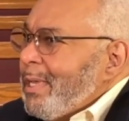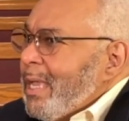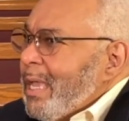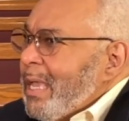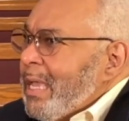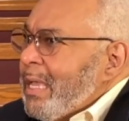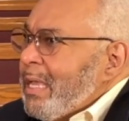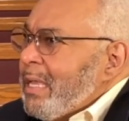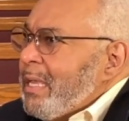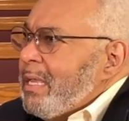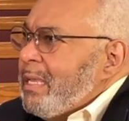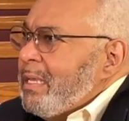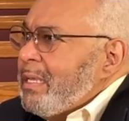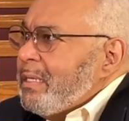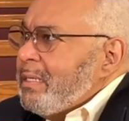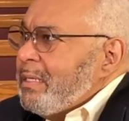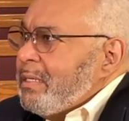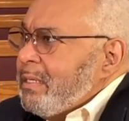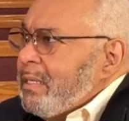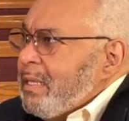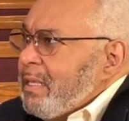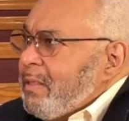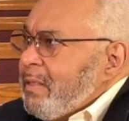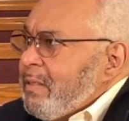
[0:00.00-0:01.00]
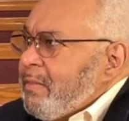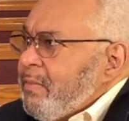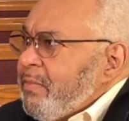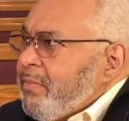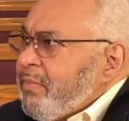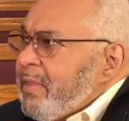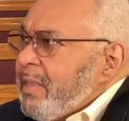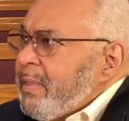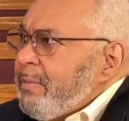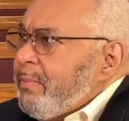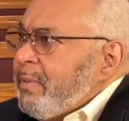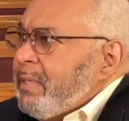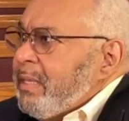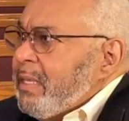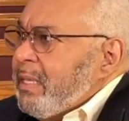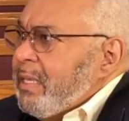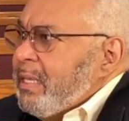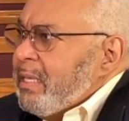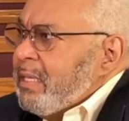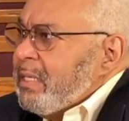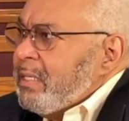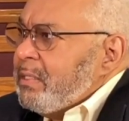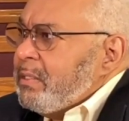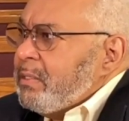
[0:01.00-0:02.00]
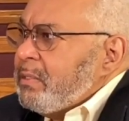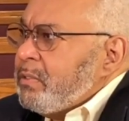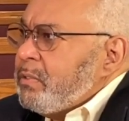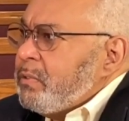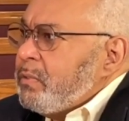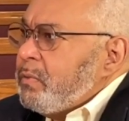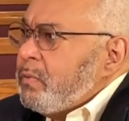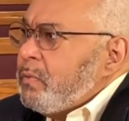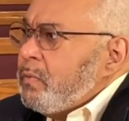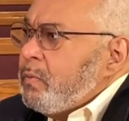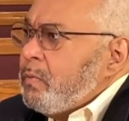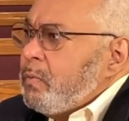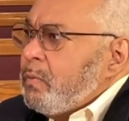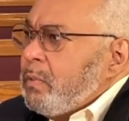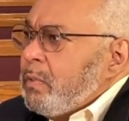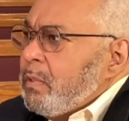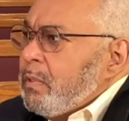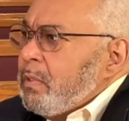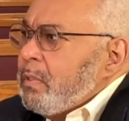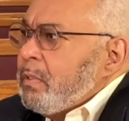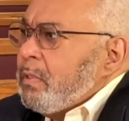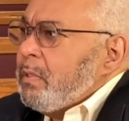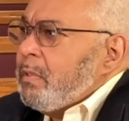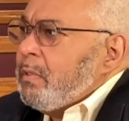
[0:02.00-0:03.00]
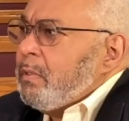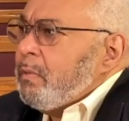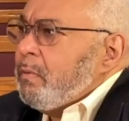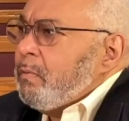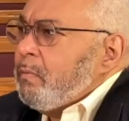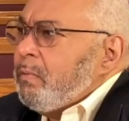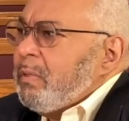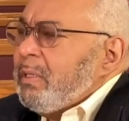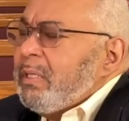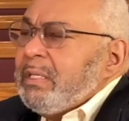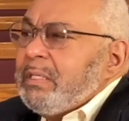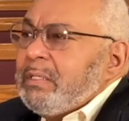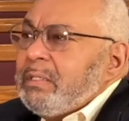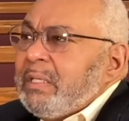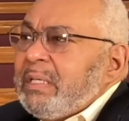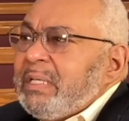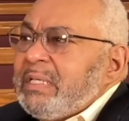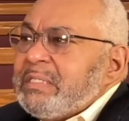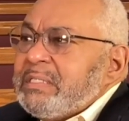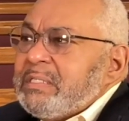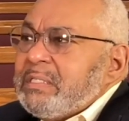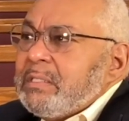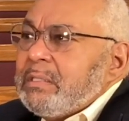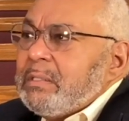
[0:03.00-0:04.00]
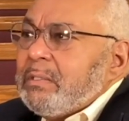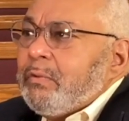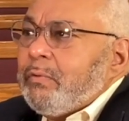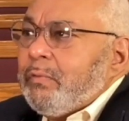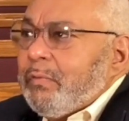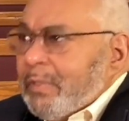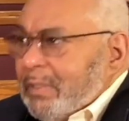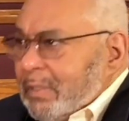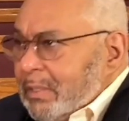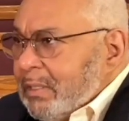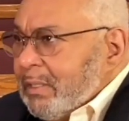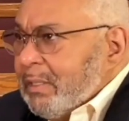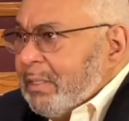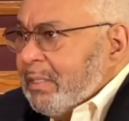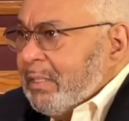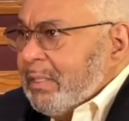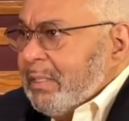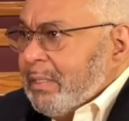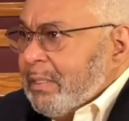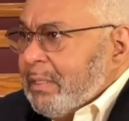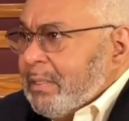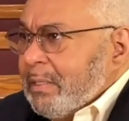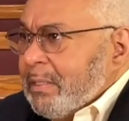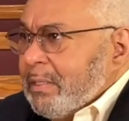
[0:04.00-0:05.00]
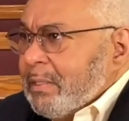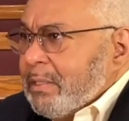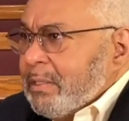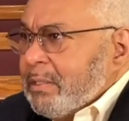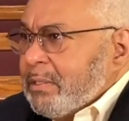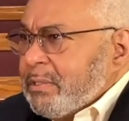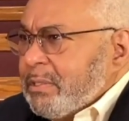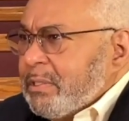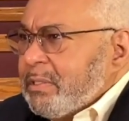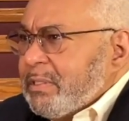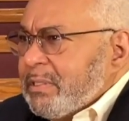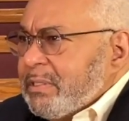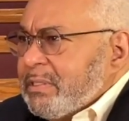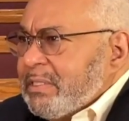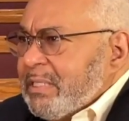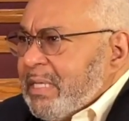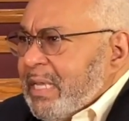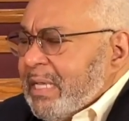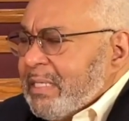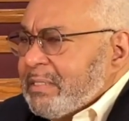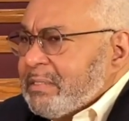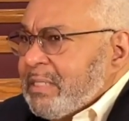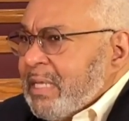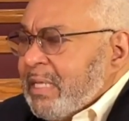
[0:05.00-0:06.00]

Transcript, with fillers: And they begin to really listen critically yeah. to the text.